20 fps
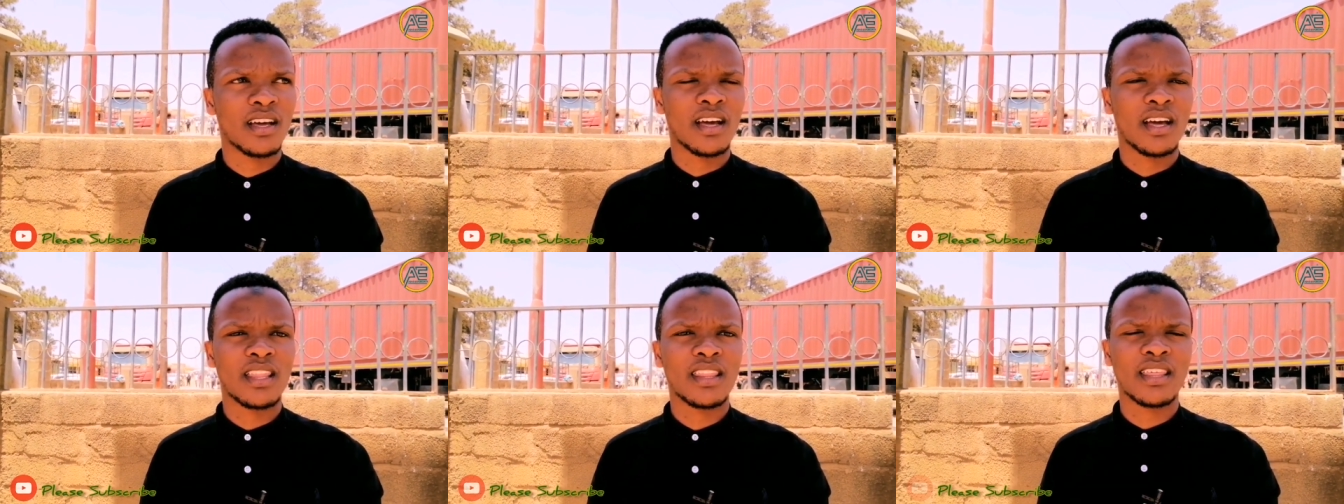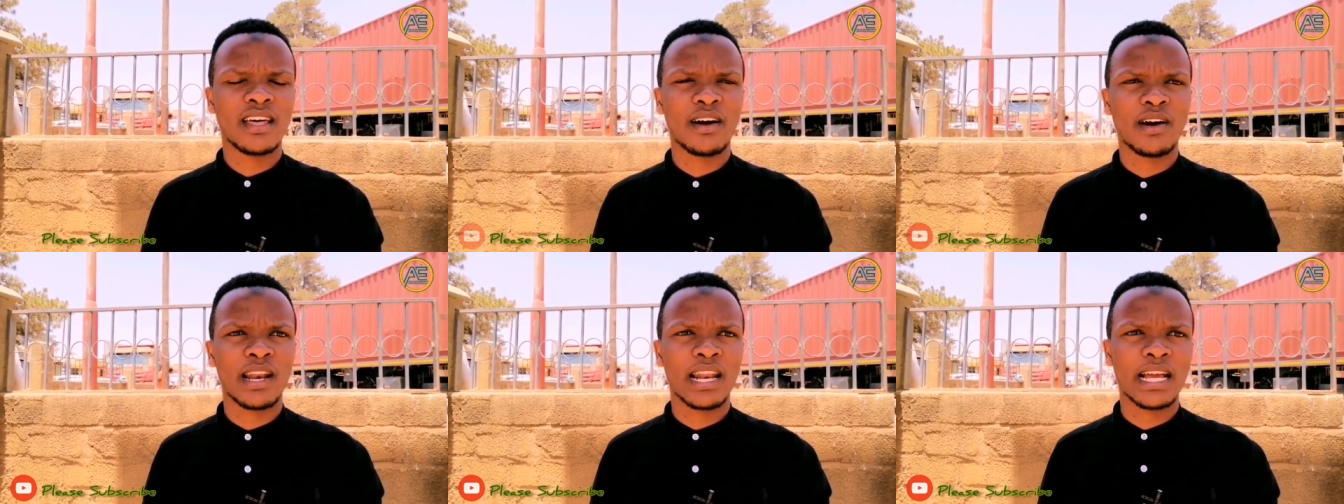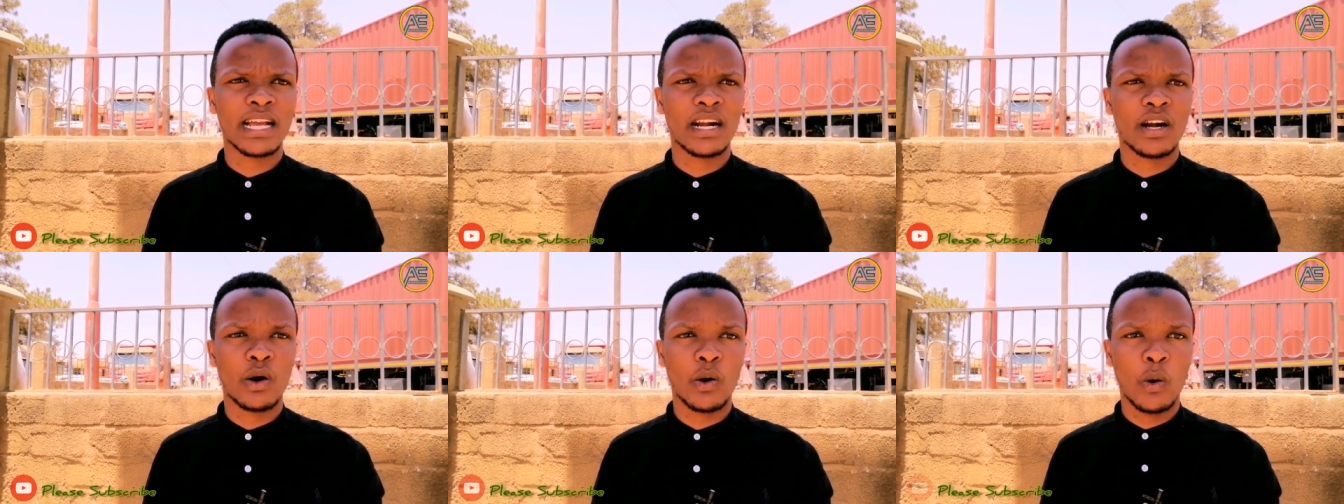And they were
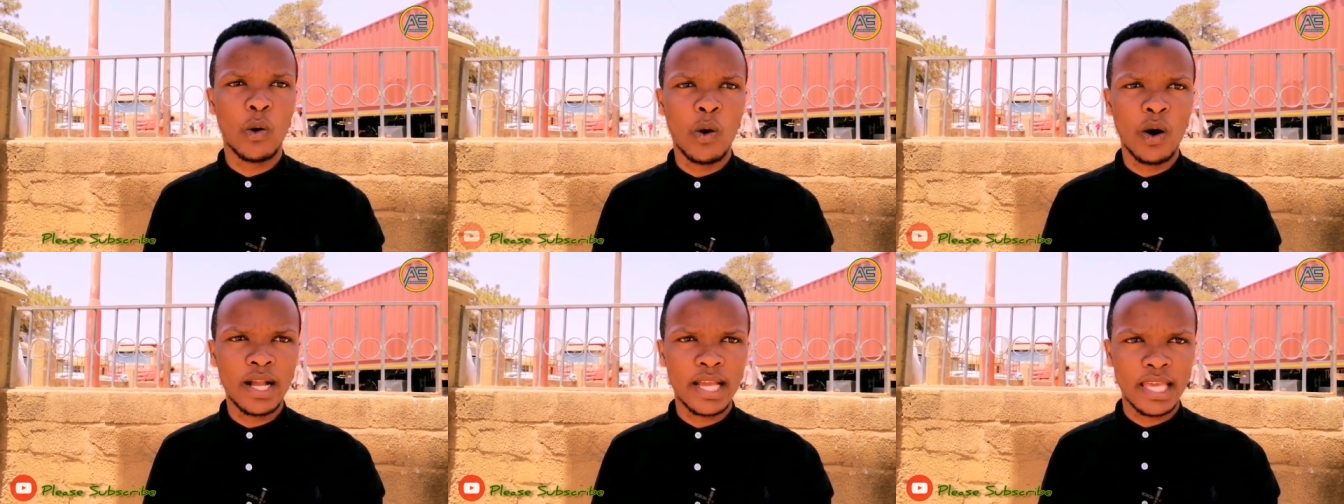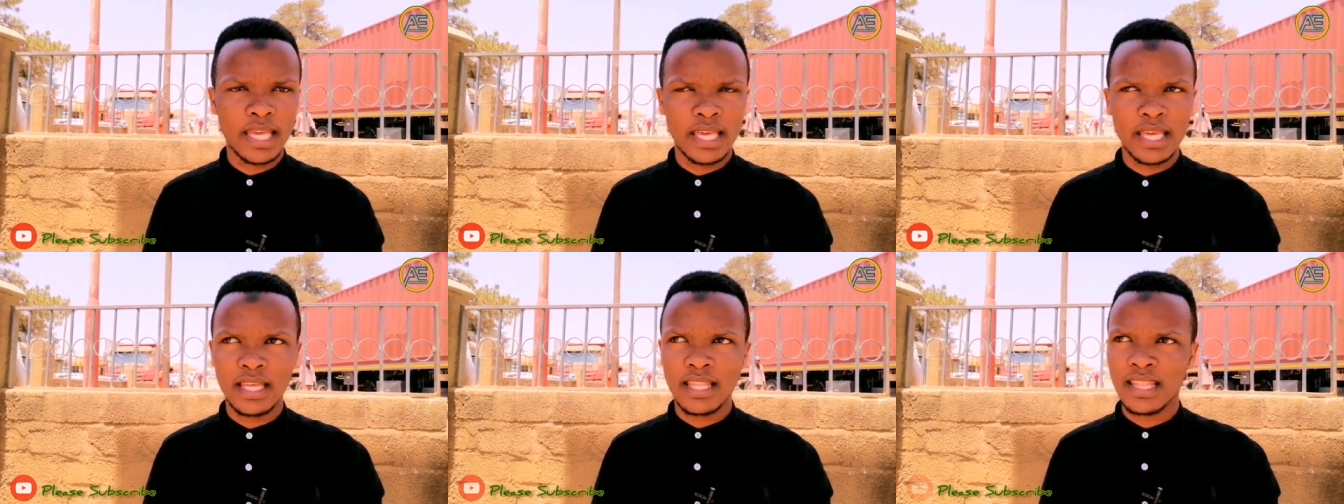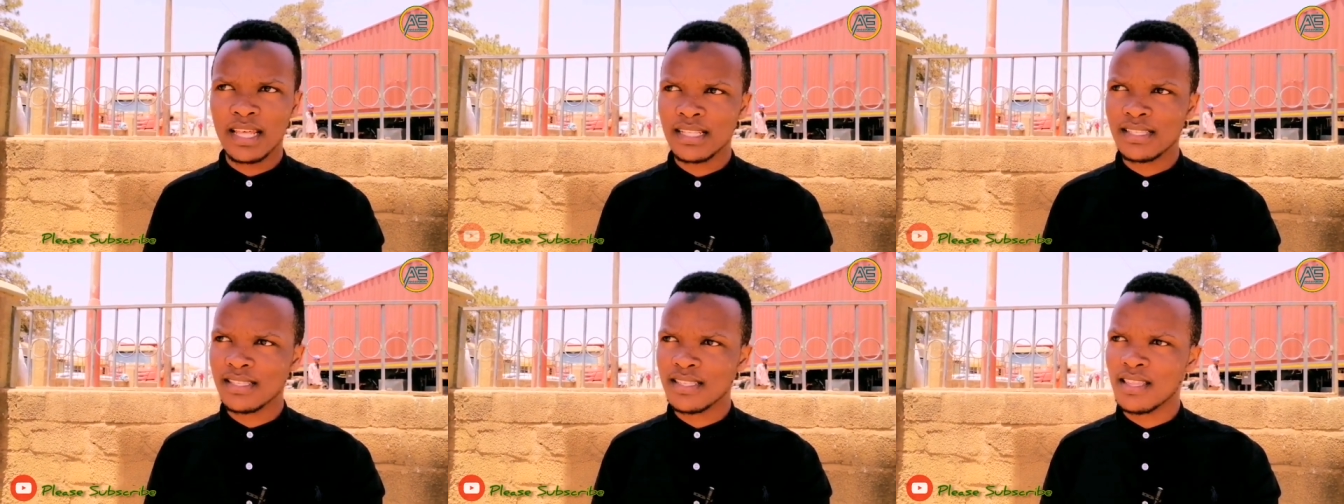like, okay,
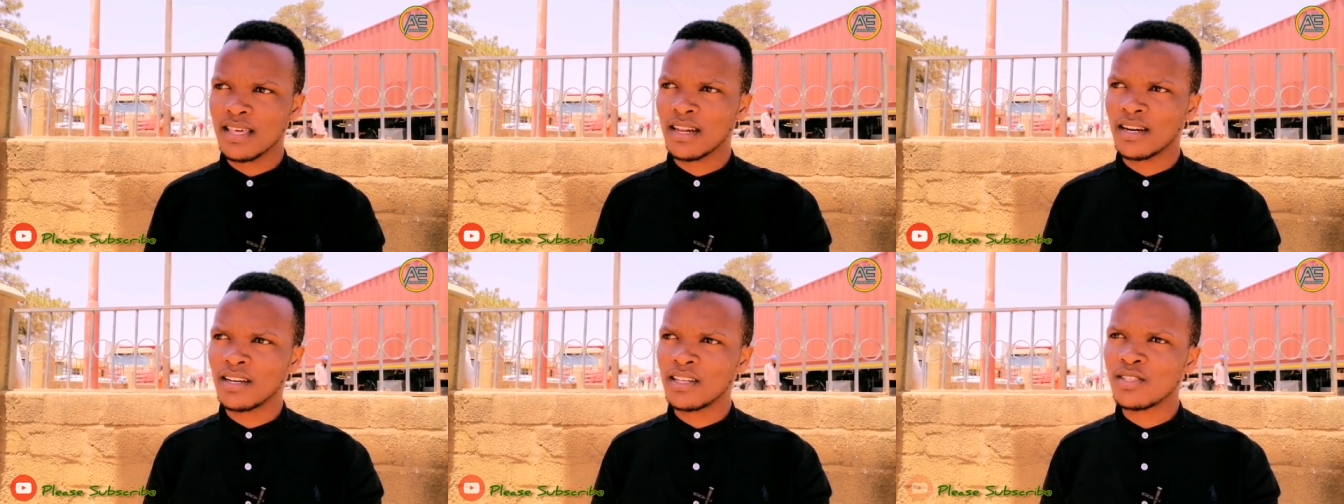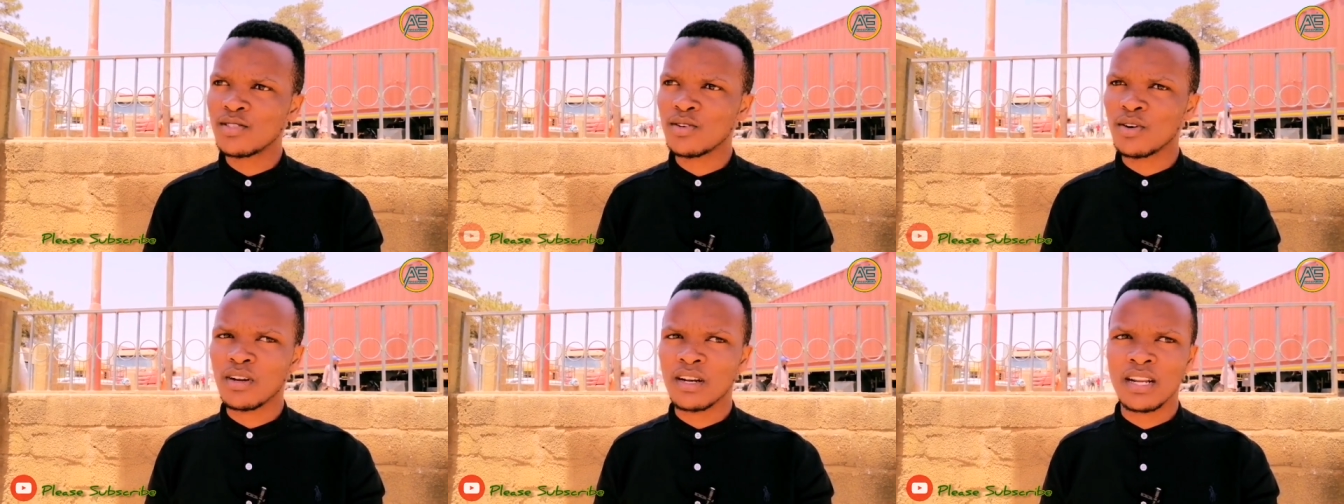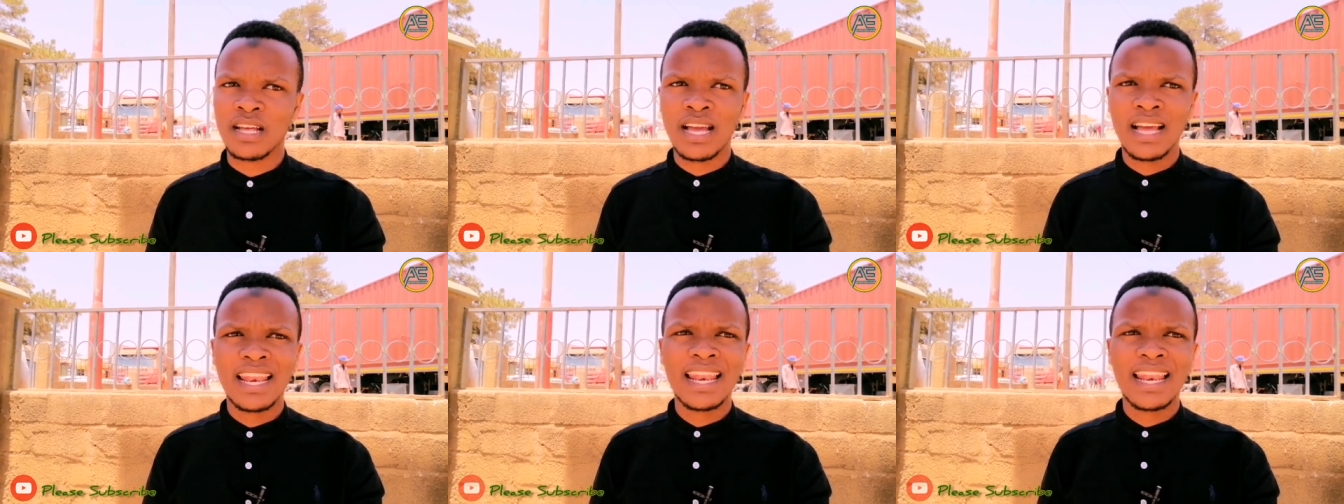that's the reason.